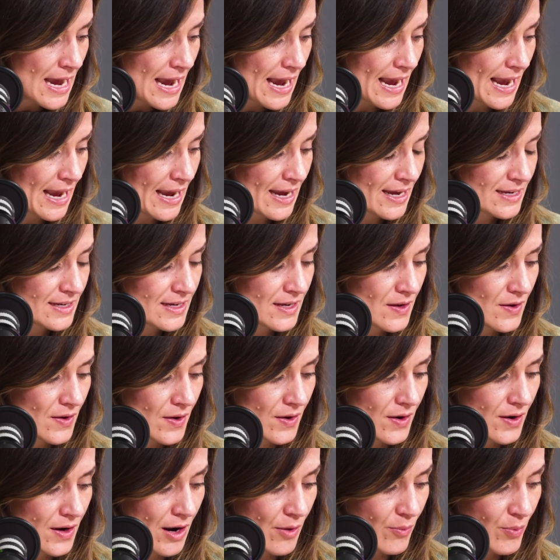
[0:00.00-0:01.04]
And
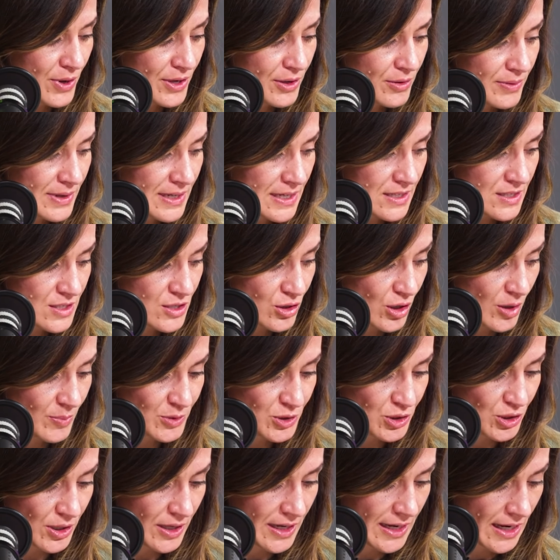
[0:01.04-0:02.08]
I want to read in
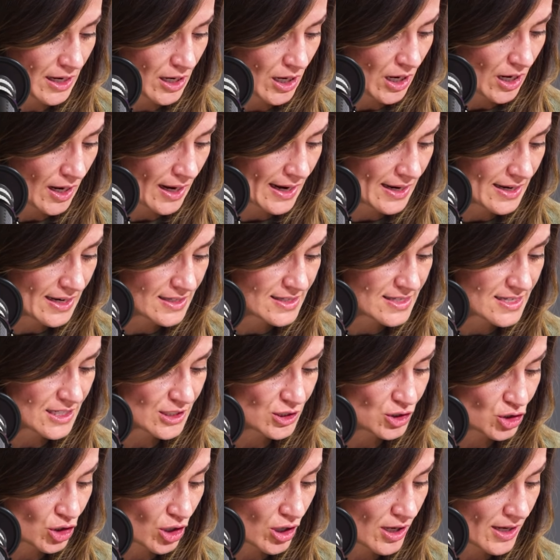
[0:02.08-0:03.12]
scripture here, and it's
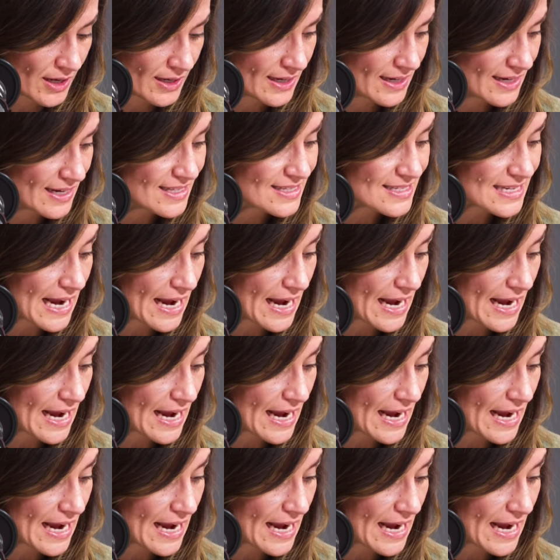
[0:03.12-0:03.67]
in John, and it's